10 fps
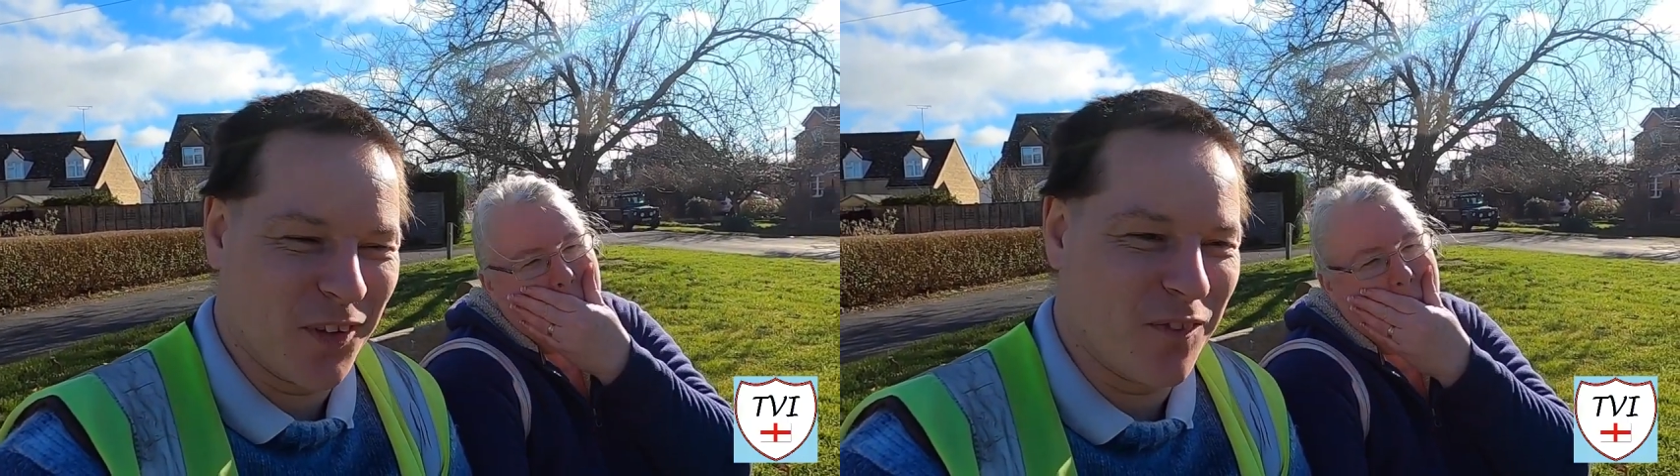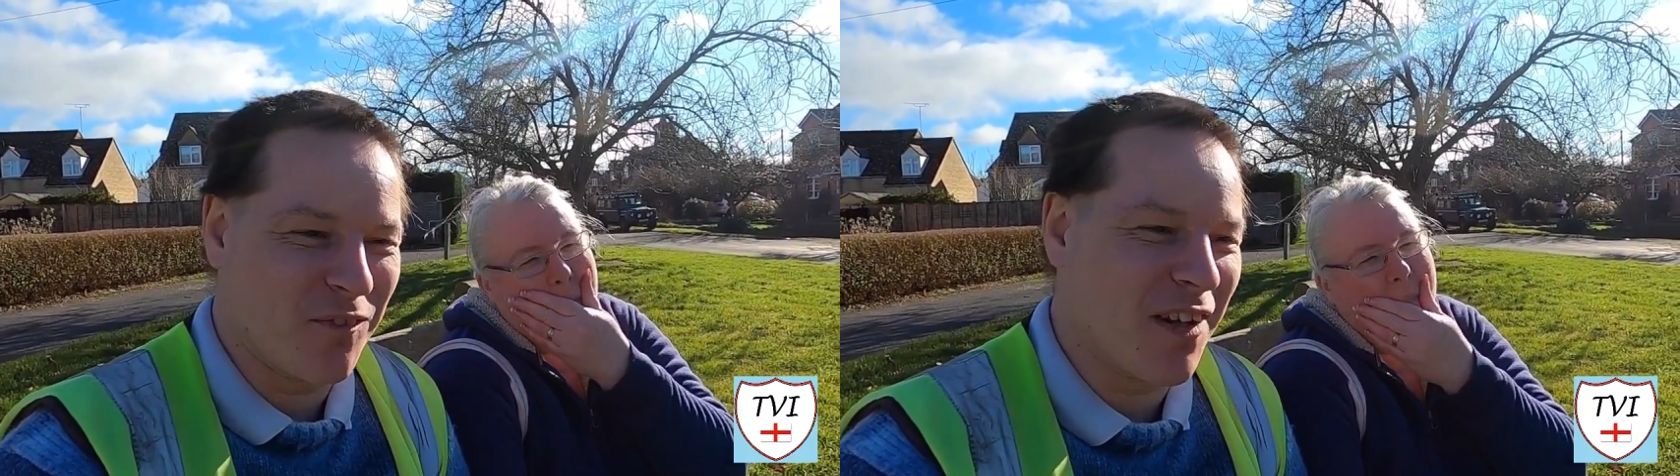for
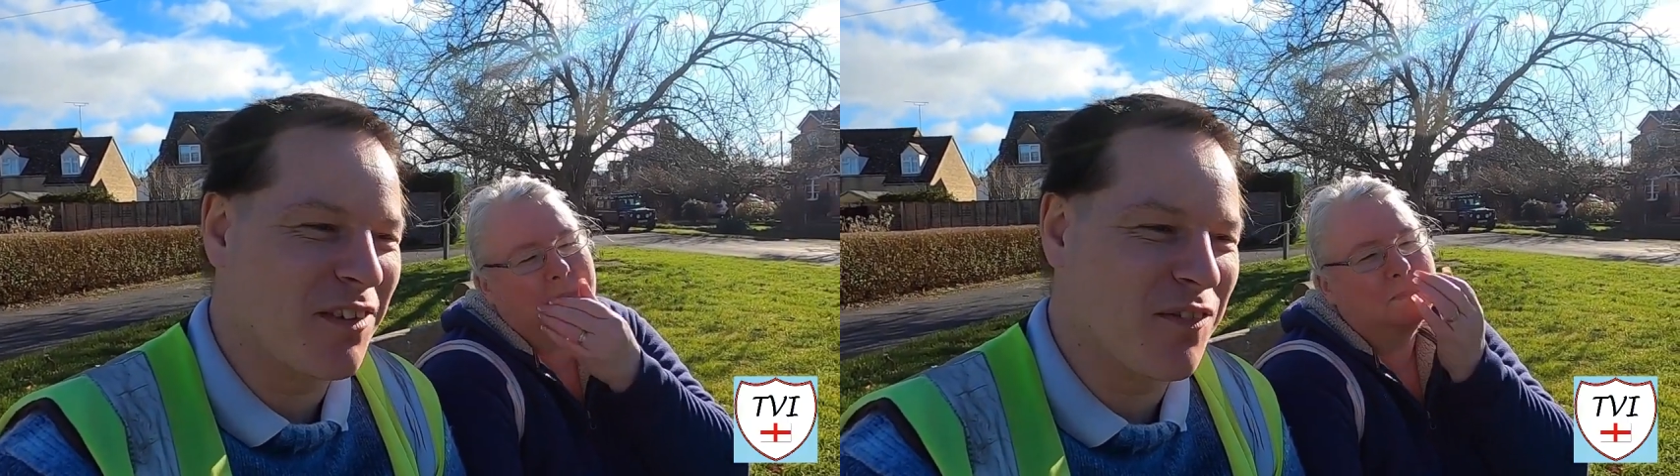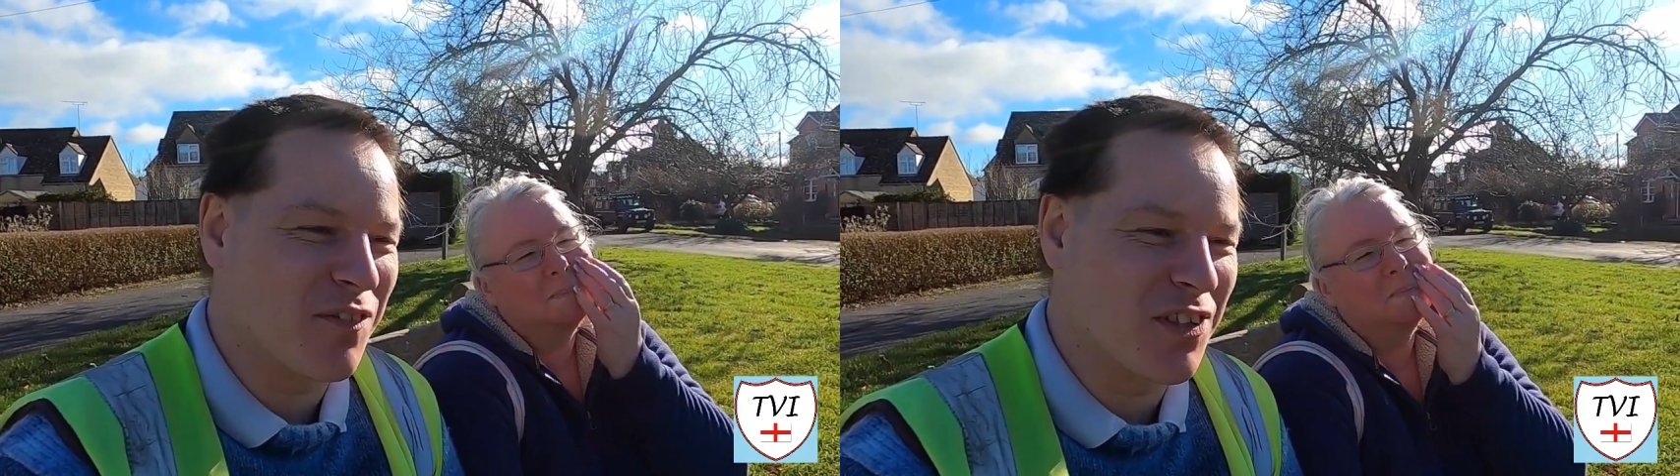the
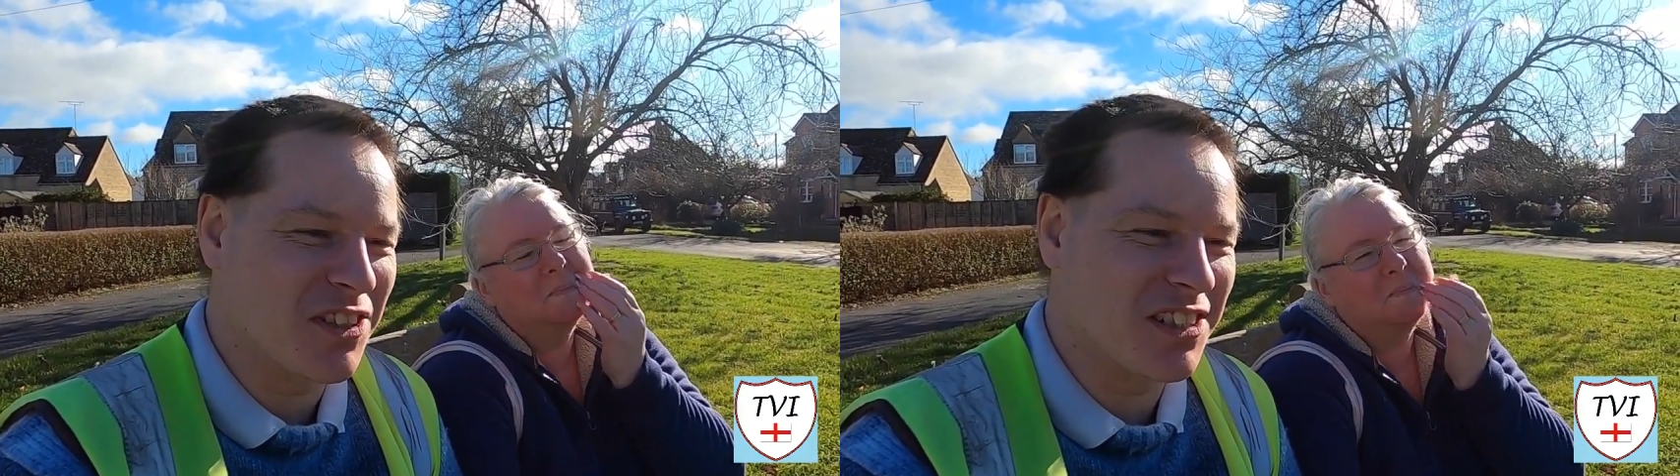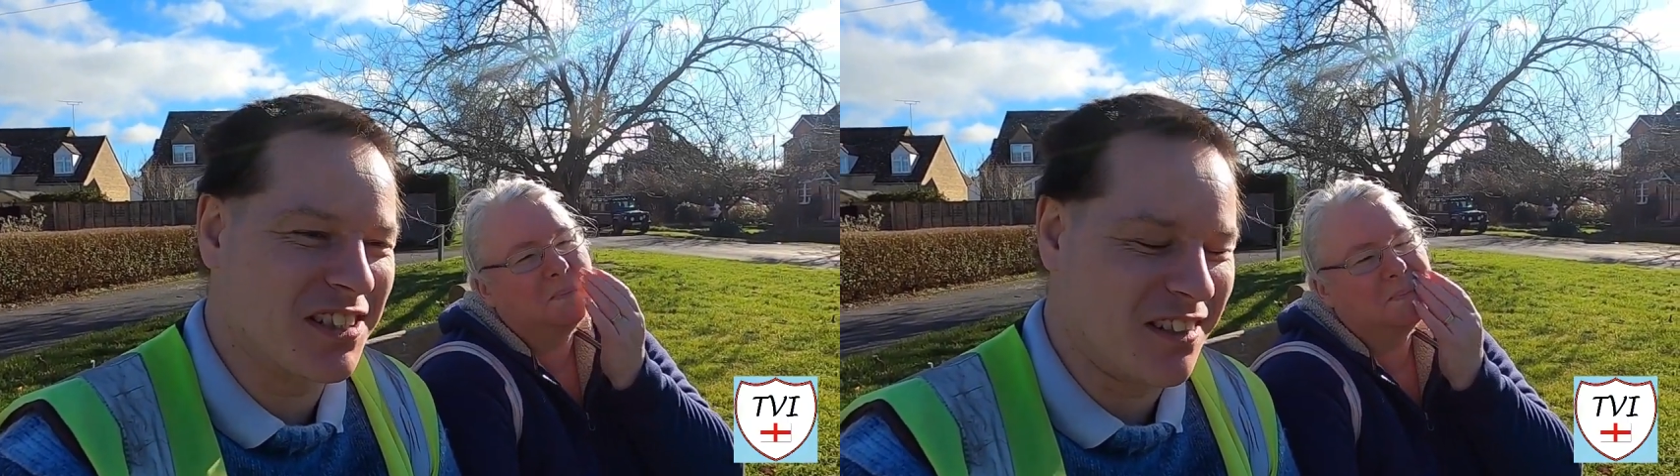very
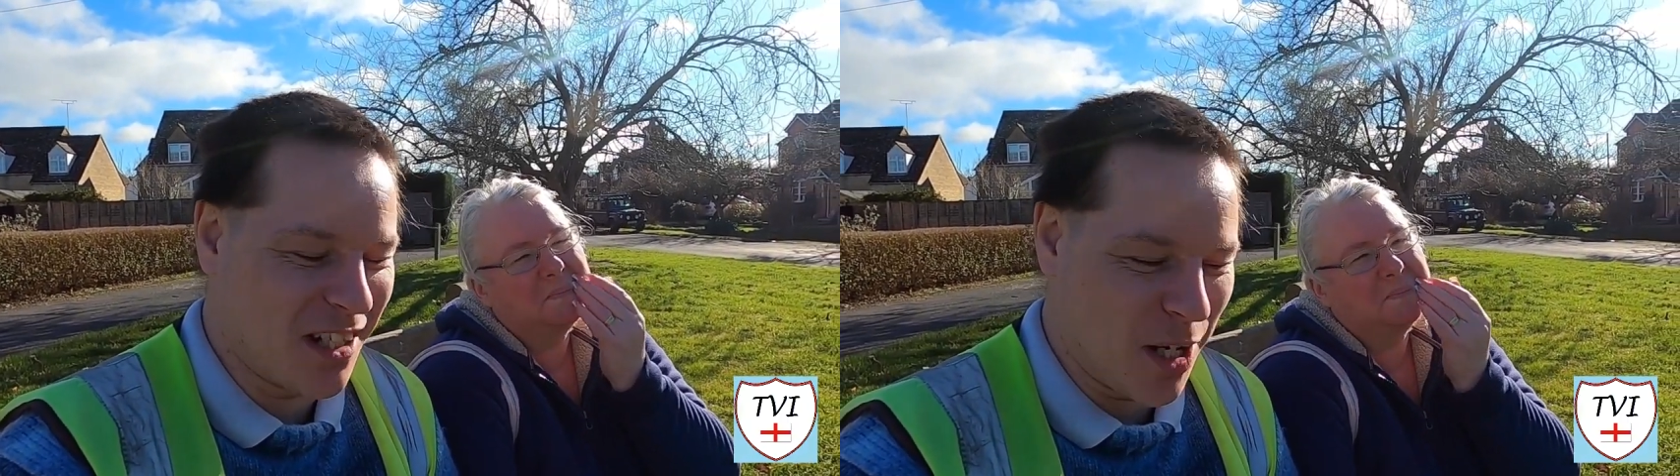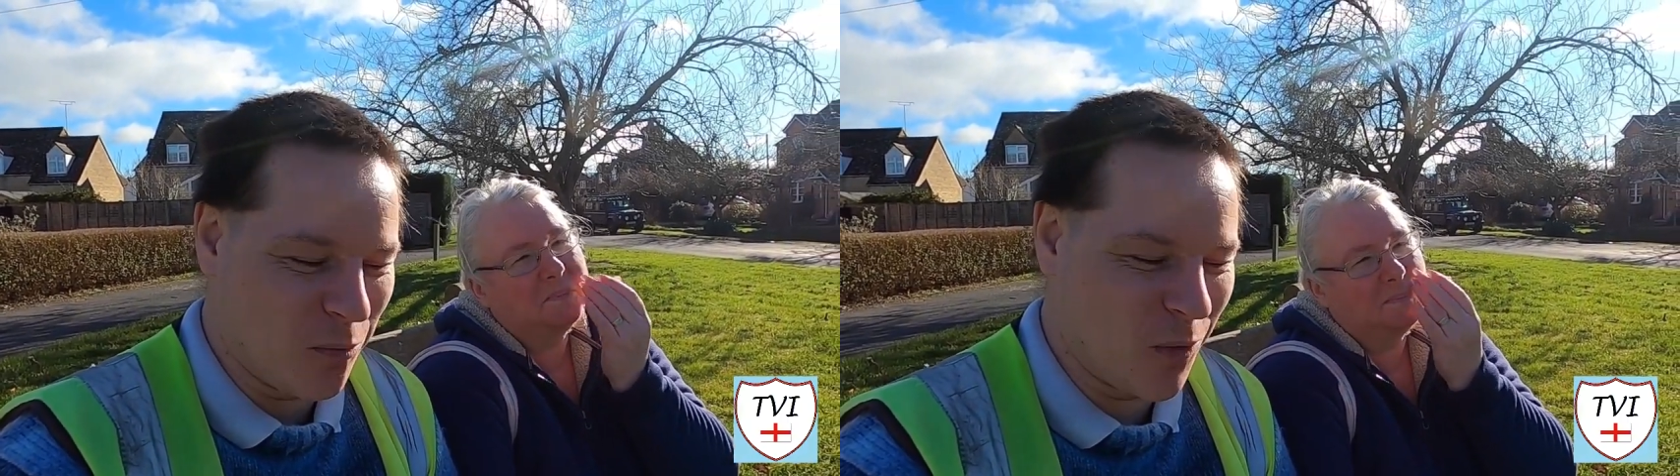first
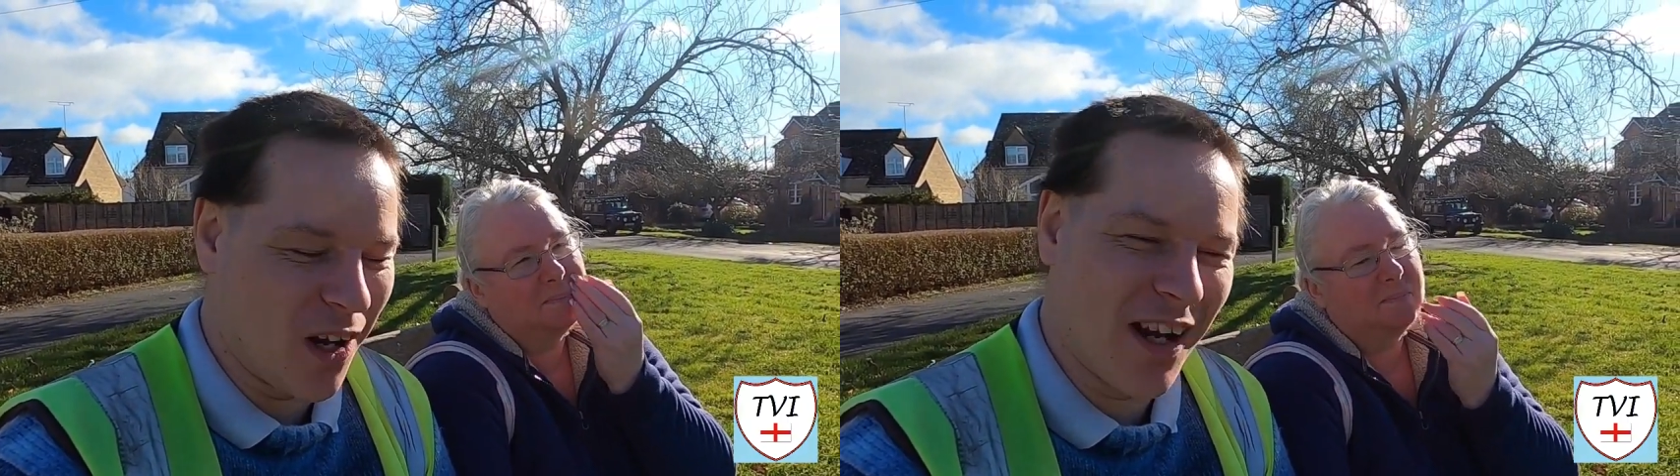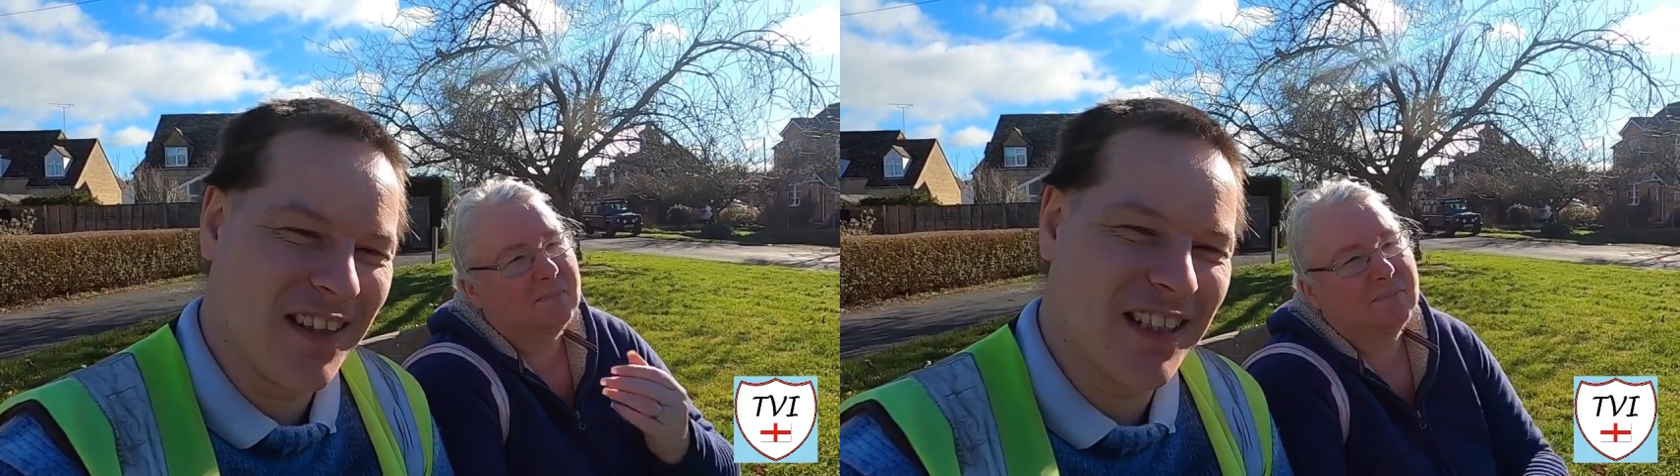time. We
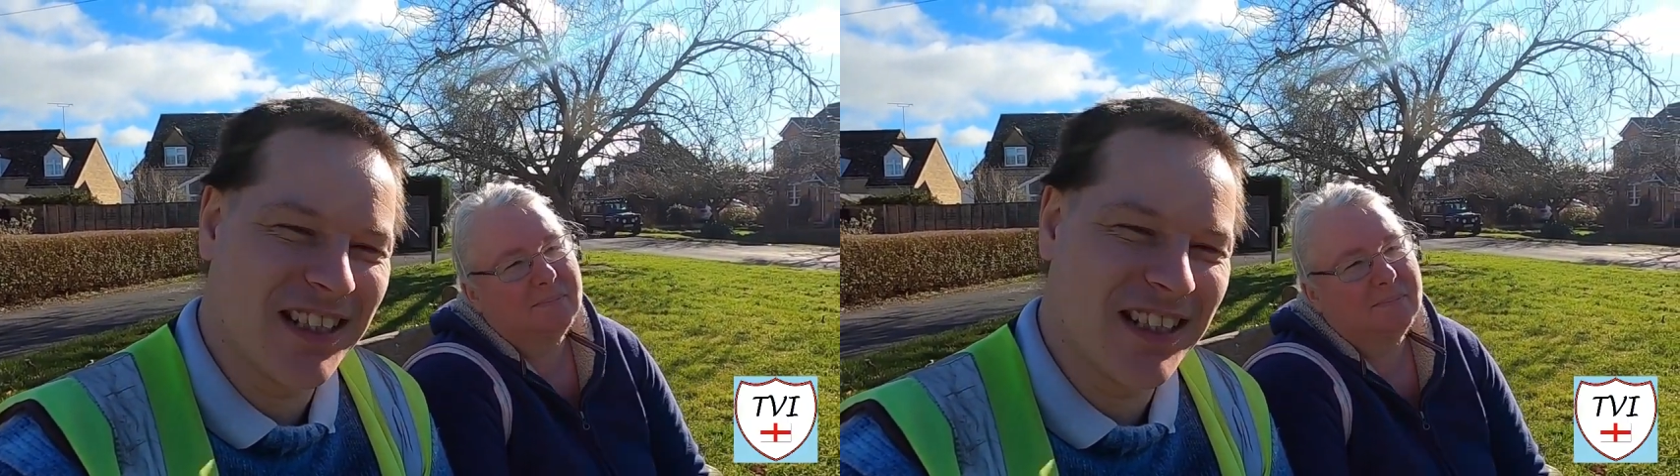are in the